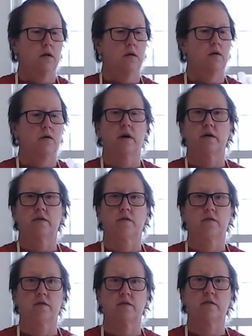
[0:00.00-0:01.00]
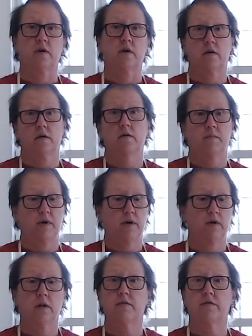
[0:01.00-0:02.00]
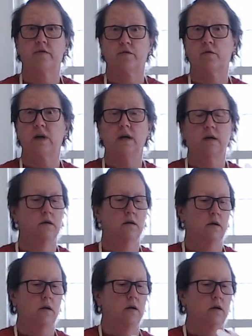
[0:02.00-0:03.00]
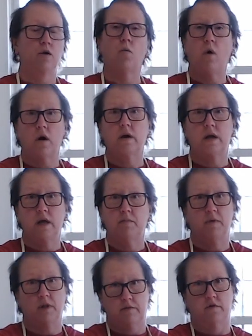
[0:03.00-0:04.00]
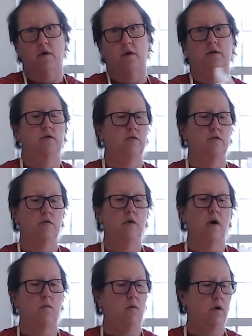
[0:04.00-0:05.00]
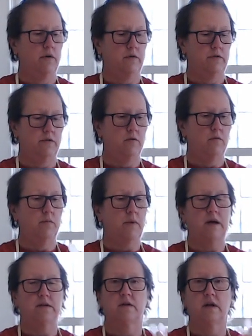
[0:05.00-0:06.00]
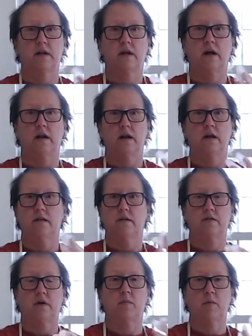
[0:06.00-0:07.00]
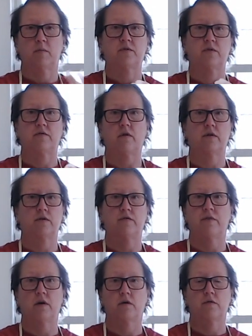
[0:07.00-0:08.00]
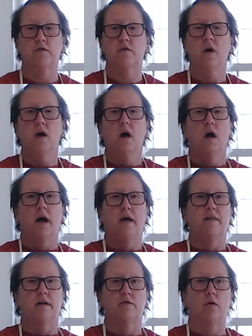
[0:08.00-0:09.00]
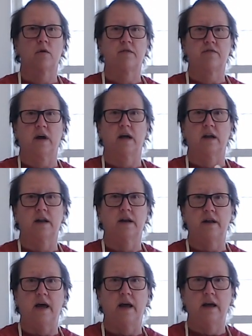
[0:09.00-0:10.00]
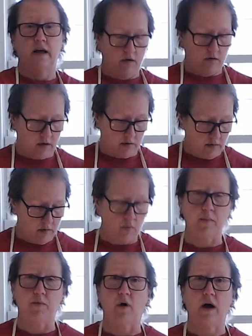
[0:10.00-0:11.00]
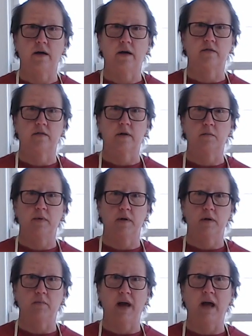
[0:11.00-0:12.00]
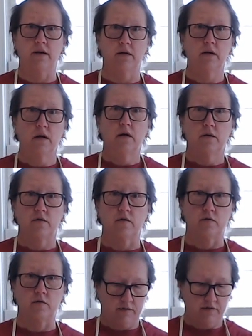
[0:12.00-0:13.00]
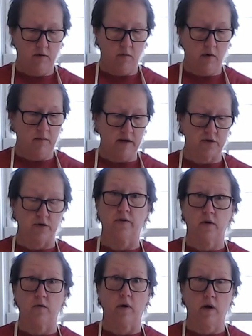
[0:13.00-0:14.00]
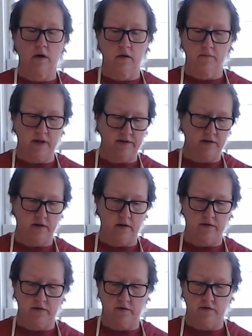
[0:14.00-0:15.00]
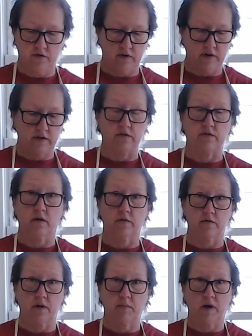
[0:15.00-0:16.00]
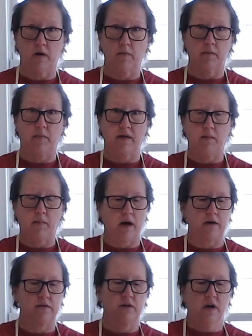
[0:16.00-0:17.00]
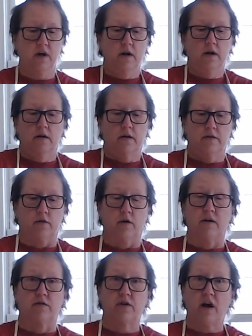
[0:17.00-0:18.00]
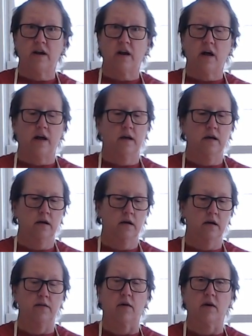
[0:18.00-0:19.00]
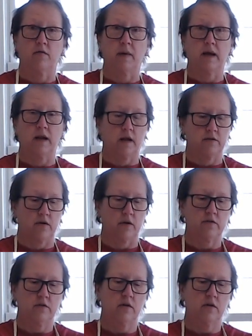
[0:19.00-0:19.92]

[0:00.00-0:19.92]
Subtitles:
Okay, so this is like pair of gloves 3. You want to keep gloves on. You do not want to accidentally get any of this hot pepper stuff on your fingers and then totally forget in a day and go to wipe your eyes and then be in pain. So definitely want to make sure that you're wearing plastic gloves. These are just latex gloves that I pick up by the box. They're great for tie-dye and they're great for making hot sauce.